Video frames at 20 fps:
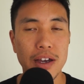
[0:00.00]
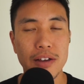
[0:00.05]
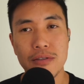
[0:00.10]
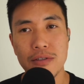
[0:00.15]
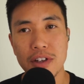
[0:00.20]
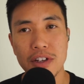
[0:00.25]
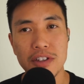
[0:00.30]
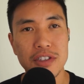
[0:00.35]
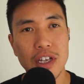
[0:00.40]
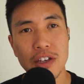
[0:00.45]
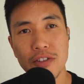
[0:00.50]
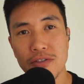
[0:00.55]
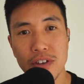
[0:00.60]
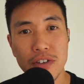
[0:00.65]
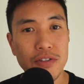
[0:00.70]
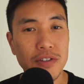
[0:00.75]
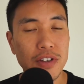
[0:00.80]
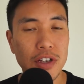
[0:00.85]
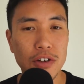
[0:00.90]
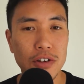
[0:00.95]
let's say,
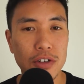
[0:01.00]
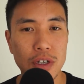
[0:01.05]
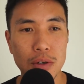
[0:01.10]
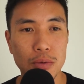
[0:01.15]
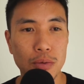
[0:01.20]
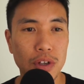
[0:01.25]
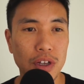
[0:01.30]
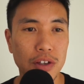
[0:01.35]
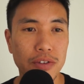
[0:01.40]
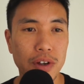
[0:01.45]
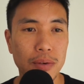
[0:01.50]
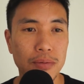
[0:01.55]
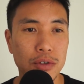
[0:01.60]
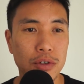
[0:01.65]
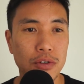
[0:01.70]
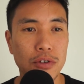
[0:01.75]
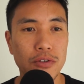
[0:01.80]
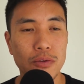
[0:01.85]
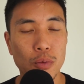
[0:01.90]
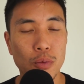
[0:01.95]
50 years and we live up
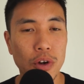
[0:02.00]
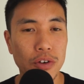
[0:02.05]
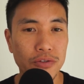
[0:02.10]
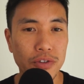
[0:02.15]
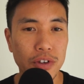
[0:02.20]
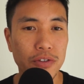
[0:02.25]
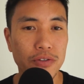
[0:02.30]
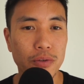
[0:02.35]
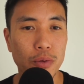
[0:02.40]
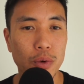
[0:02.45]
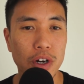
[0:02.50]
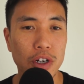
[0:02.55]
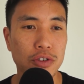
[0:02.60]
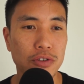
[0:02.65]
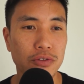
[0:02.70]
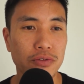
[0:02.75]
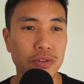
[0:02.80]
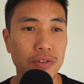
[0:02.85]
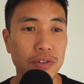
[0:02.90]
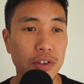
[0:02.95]
to
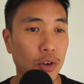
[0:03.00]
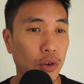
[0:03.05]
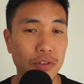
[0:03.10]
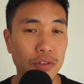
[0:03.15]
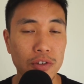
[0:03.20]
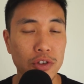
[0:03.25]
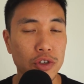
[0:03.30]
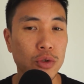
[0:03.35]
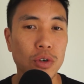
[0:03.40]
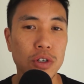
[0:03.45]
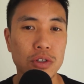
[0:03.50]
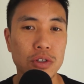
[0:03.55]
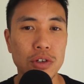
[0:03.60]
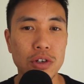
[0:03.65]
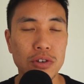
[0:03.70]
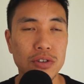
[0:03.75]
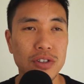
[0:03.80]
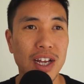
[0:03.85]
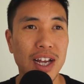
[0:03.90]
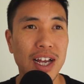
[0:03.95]
150 or even 200
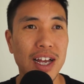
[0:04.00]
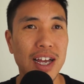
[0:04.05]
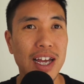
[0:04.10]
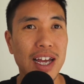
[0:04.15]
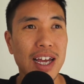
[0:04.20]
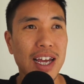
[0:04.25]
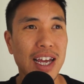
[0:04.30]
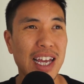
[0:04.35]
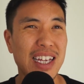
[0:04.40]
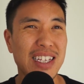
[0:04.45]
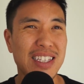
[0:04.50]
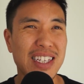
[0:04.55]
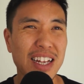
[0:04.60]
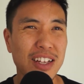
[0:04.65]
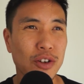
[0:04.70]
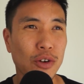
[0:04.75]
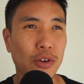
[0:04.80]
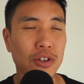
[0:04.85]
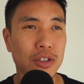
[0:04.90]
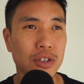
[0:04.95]
years, is that
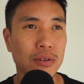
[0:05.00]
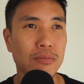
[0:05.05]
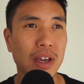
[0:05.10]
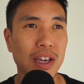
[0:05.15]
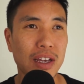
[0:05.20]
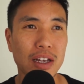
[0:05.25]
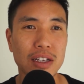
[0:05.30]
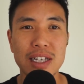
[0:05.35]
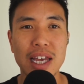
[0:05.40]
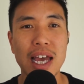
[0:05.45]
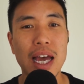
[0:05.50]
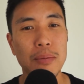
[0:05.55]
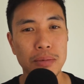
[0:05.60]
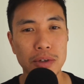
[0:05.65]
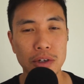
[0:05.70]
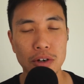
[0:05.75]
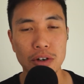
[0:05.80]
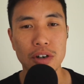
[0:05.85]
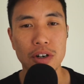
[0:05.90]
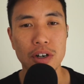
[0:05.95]
going to make us
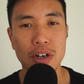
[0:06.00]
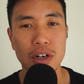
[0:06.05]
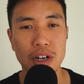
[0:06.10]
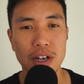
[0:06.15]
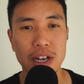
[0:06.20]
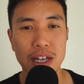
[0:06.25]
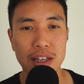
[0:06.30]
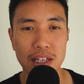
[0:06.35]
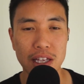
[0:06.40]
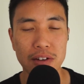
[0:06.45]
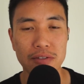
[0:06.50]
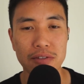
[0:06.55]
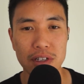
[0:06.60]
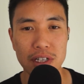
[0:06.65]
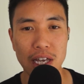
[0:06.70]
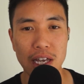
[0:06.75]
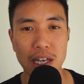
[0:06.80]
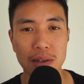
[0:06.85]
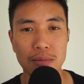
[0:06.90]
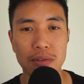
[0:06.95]
happier at the end of the
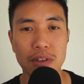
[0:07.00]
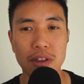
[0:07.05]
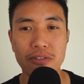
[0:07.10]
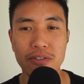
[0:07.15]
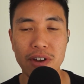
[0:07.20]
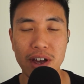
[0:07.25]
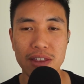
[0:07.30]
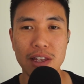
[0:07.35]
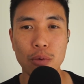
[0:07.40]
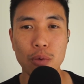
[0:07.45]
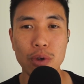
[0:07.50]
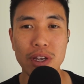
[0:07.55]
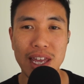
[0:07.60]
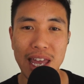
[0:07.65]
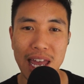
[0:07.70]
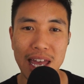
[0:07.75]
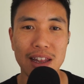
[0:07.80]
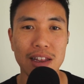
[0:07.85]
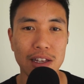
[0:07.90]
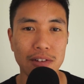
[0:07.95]
day, the fact that we
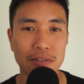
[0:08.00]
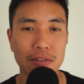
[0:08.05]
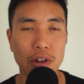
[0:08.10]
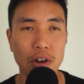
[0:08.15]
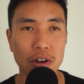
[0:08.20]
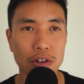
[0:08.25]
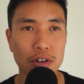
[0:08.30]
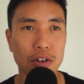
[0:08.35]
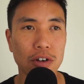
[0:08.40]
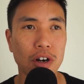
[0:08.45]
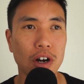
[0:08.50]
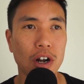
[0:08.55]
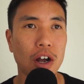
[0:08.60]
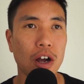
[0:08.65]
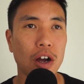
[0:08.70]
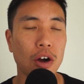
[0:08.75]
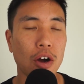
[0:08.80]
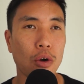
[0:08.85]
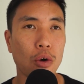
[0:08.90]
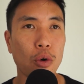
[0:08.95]
can live longer,
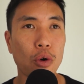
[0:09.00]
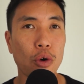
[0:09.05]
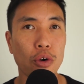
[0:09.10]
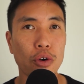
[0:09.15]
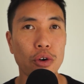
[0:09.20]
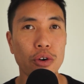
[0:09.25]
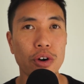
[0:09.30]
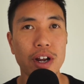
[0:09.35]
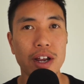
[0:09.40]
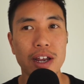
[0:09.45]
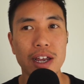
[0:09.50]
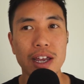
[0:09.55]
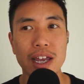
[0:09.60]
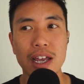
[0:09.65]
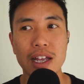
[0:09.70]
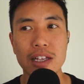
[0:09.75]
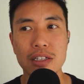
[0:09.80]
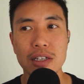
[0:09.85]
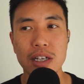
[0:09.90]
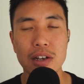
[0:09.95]
or
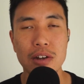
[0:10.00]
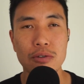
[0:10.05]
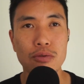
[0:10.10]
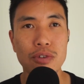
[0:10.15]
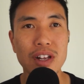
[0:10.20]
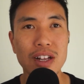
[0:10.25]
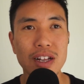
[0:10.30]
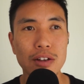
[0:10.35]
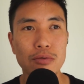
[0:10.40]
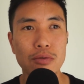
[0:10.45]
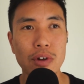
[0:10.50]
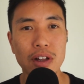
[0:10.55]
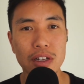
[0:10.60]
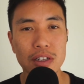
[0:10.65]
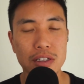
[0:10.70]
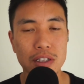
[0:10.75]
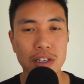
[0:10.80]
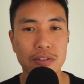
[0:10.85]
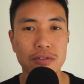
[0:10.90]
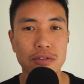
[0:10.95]
it's really
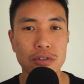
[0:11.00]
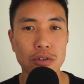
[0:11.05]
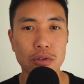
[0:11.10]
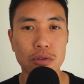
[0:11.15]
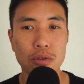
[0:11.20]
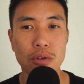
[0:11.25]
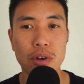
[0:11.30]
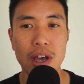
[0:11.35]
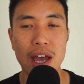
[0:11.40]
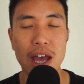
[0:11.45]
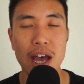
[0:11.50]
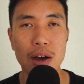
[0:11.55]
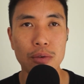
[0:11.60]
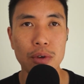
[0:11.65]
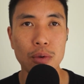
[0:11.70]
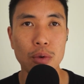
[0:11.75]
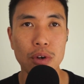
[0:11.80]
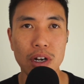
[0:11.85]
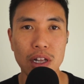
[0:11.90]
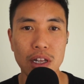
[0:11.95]
relative to how we
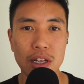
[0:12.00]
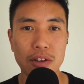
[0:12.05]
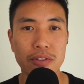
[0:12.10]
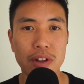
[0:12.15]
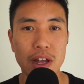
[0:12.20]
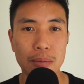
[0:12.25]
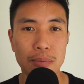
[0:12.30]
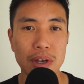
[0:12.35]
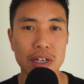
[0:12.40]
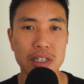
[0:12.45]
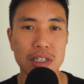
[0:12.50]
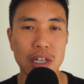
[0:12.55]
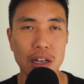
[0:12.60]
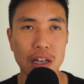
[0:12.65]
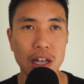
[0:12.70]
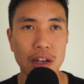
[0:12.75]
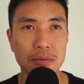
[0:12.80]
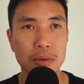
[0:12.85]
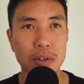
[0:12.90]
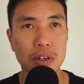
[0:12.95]
want to live our best our
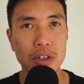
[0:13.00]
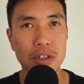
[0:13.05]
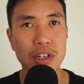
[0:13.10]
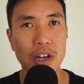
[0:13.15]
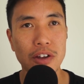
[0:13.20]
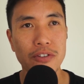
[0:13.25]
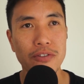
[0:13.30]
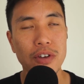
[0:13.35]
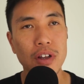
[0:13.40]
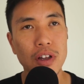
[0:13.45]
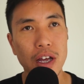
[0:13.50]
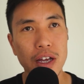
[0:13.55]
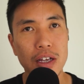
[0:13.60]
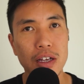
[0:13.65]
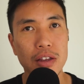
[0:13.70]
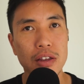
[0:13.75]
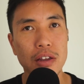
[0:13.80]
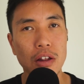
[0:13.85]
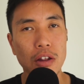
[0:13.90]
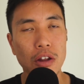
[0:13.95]
lives? Because I feel like
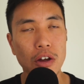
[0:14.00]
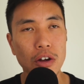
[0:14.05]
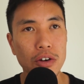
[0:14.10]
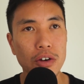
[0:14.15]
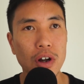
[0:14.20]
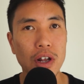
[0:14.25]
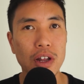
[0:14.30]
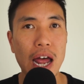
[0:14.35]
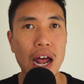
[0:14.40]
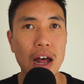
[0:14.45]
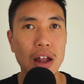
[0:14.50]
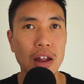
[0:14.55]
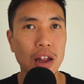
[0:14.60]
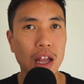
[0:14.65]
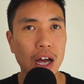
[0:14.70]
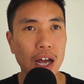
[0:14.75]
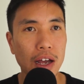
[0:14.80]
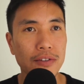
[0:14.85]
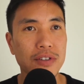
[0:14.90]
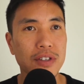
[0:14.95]
the longer our
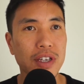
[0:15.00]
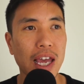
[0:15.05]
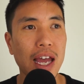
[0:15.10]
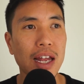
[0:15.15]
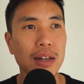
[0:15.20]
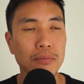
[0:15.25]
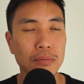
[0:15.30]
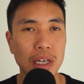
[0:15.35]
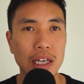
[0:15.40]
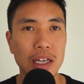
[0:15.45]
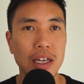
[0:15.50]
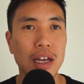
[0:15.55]
lives can be,